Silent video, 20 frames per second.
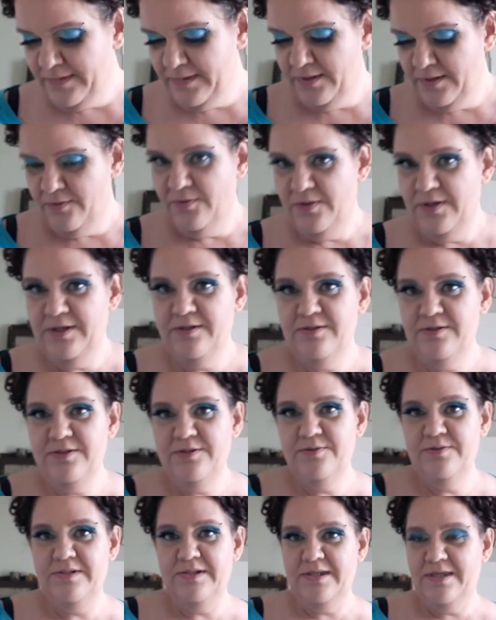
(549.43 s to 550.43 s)
What are you
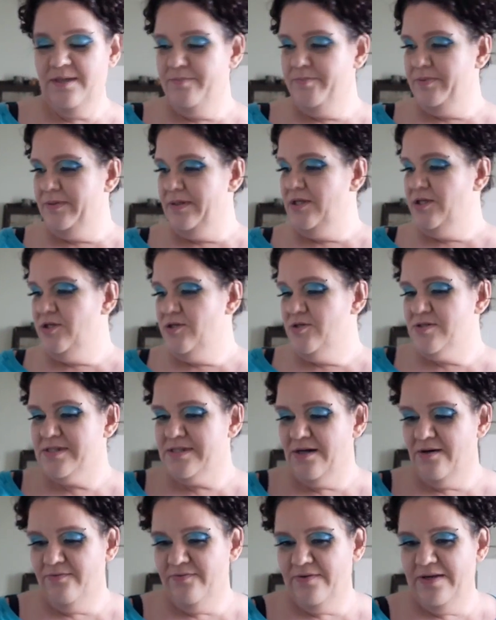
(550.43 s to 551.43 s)
doing to keep
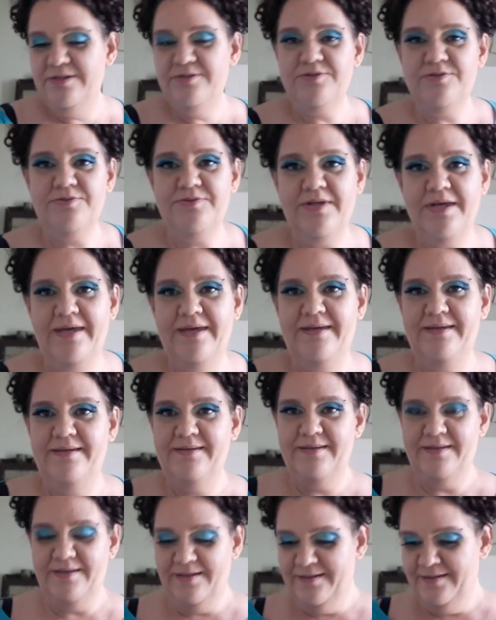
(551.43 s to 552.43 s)
yourself
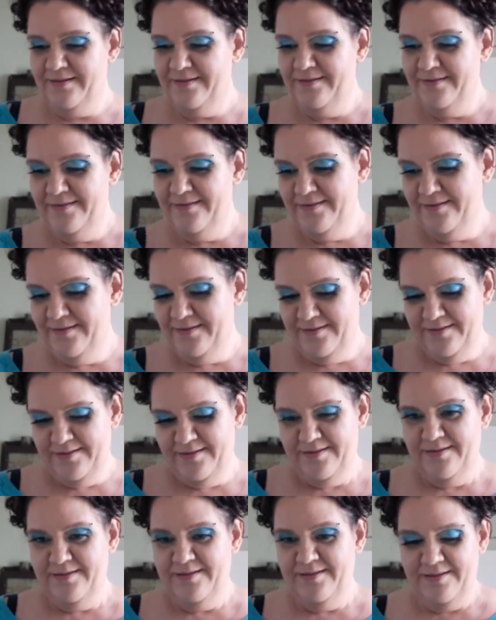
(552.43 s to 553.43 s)
entertained?
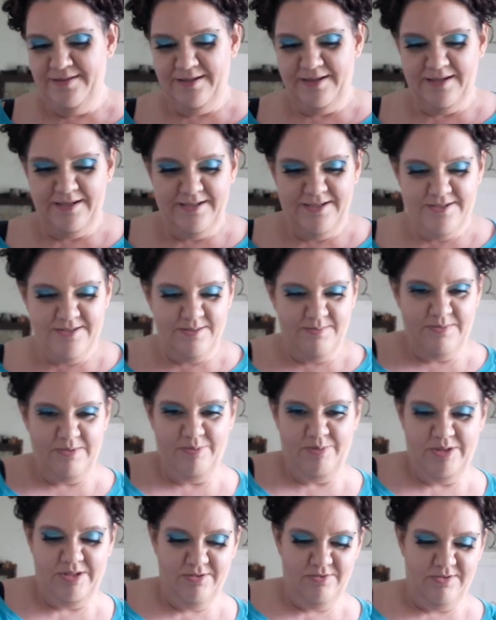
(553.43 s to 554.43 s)
I need something to
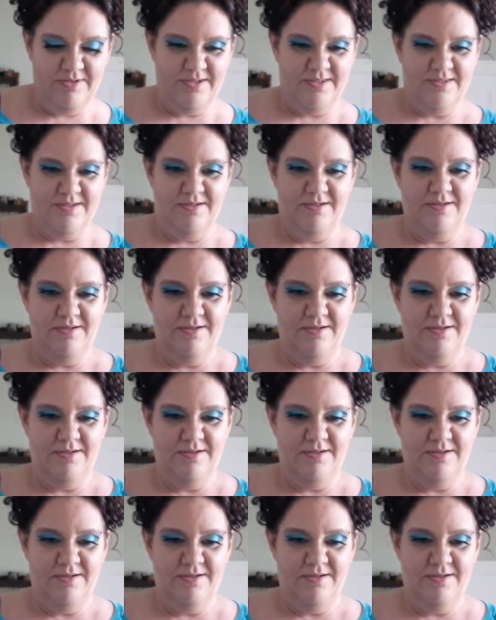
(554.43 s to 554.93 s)
peel this in.